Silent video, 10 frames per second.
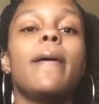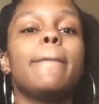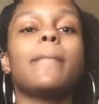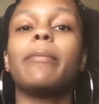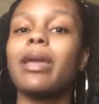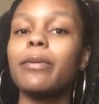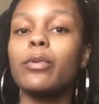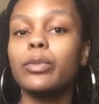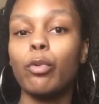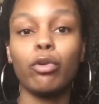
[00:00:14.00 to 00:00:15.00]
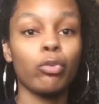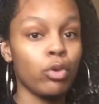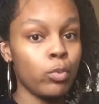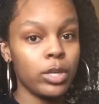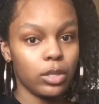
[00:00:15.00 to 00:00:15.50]
my baby was born 3
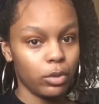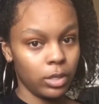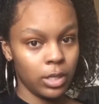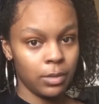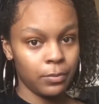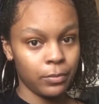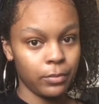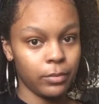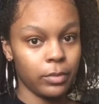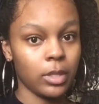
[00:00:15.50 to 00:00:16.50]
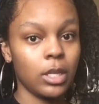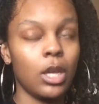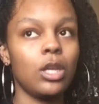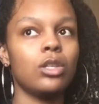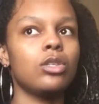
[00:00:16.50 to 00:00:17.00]
weeks early.
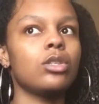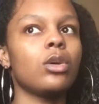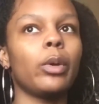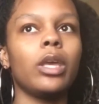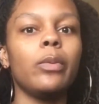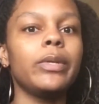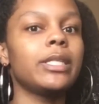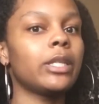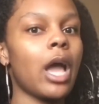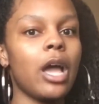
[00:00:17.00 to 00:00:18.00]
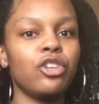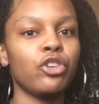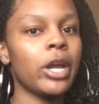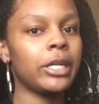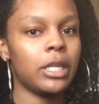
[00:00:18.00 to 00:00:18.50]
So he was not
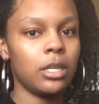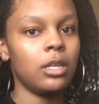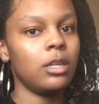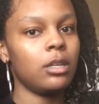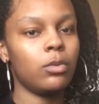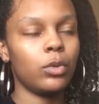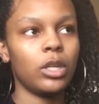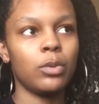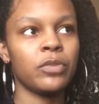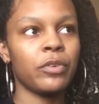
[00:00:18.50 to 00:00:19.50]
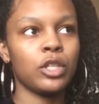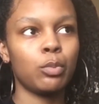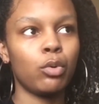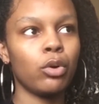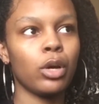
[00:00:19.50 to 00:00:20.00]
trying to eat when he was first
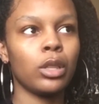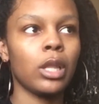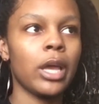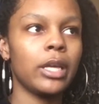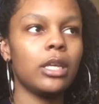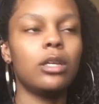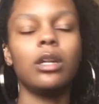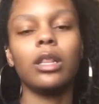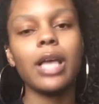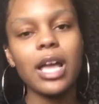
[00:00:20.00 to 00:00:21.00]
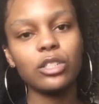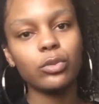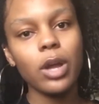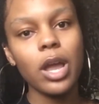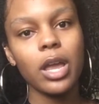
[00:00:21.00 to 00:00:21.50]
born. Like, he couldn't latch
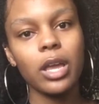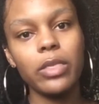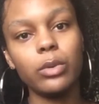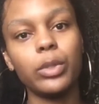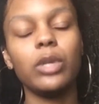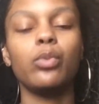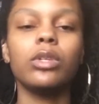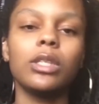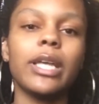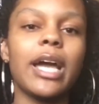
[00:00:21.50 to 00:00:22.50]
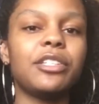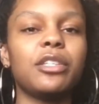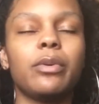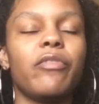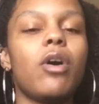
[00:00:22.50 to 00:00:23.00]
right, and then when he would latch, he
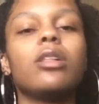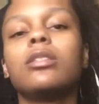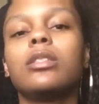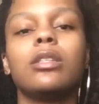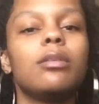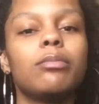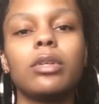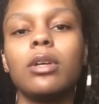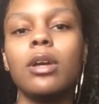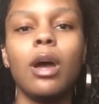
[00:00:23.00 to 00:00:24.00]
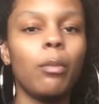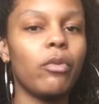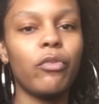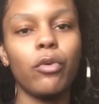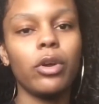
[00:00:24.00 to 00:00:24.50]
would fall asleep
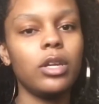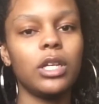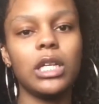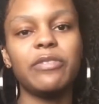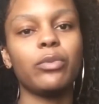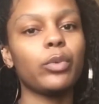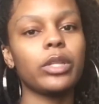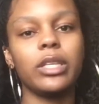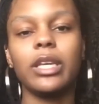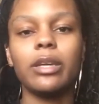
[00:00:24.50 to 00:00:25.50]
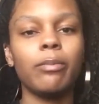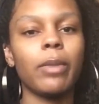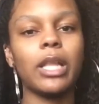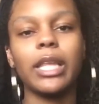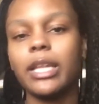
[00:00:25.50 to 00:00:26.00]
before he could even really get my
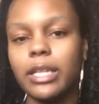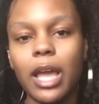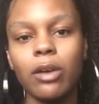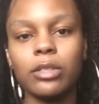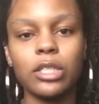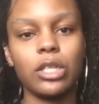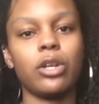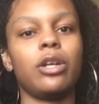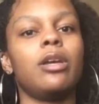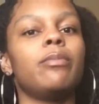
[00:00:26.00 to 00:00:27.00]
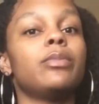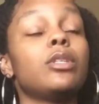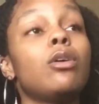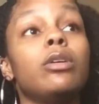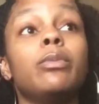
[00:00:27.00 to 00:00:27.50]
let down to start up.
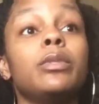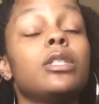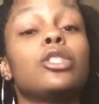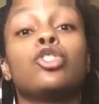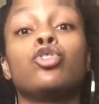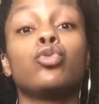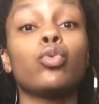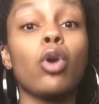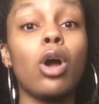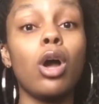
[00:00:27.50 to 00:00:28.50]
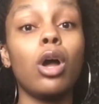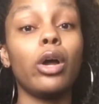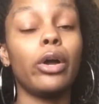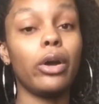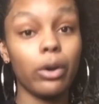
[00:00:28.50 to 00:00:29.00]
So it was a
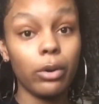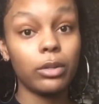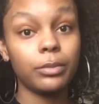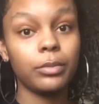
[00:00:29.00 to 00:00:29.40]
struggle.